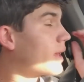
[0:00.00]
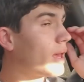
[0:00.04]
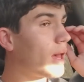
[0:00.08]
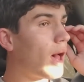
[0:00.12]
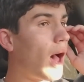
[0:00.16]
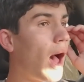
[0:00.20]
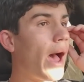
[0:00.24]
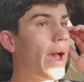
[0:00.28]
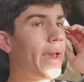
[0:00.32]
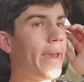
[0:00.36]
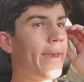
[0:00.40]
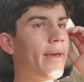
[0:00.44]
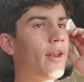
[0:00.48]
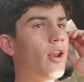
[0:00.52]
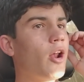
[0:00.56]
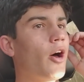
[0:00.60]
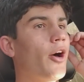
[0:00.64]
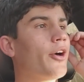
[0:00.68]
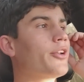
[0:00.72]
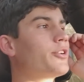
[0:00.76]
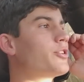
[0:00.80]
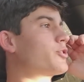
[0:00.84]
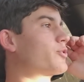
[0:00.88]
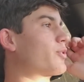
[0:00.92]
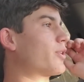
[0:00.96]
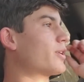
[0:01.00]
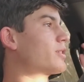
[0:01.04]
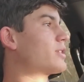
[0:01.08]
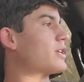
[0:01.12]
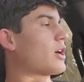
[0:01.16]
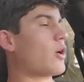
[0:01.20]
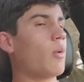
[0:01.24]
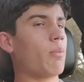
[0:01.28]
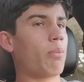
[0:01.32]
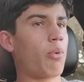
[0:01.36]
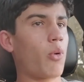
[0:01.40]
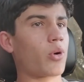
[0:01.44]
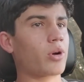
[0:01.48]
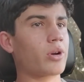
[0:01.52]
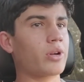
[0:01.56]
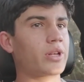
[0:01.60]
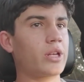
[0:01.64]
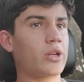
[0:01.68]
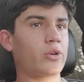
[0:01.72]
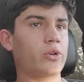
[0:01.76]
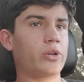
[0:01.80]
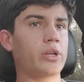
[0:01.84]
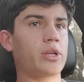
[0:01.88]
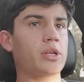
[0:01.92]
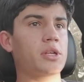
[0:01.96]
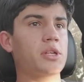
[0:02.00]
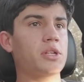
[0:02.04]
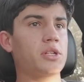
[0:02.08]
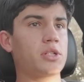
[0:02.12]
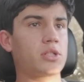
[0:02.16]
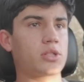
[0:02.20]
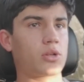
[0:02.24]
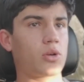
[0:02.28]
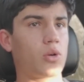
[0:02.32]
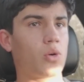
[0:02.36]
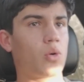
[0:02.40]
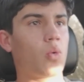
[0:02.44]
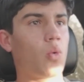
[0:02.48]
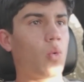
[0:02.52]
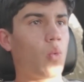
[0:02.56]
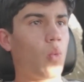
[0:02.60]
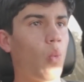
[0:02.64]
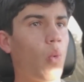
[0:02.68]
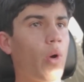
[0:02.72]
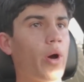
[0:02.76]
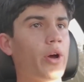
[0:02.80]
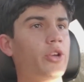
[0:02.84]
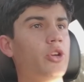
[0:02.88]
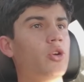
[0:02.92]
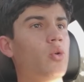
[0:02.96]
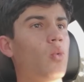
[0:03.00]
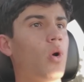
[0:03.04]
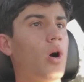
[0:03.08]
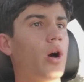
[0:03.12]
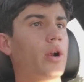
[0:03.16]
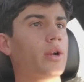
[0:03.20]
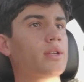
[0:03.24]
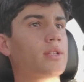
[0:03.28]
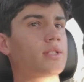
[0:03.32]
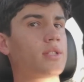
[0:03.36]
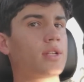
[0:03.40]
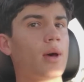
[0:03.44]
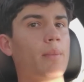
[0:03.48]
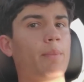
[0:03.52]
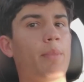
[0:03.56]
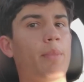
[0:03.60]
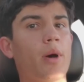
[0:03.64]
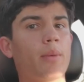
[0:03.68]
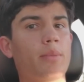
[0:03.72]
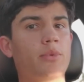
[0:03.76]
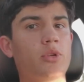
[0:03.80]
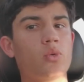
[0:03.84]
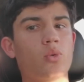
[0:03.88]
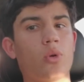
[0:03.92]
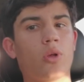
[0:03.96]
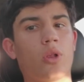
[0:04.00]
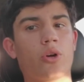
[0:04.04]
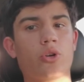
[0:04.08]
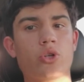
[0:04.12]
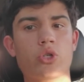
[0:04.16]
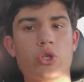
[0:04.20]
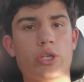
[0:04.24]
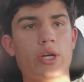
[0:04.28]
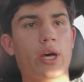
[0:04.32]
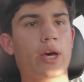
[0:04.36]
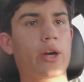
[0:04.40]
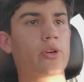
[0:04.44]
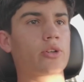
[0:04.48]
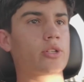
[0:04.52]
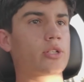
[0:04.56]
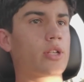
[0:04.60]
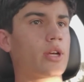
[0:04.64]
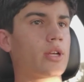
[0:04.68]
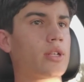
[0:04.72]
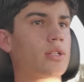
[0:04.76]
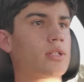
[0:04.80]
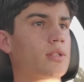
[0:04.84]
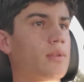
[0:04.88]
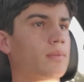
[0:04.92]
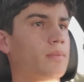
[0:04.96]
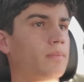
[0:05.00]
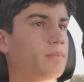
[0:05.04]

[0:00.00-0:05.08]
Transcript: I cannot stress how important gearing is when you want to step up to a larger tire size.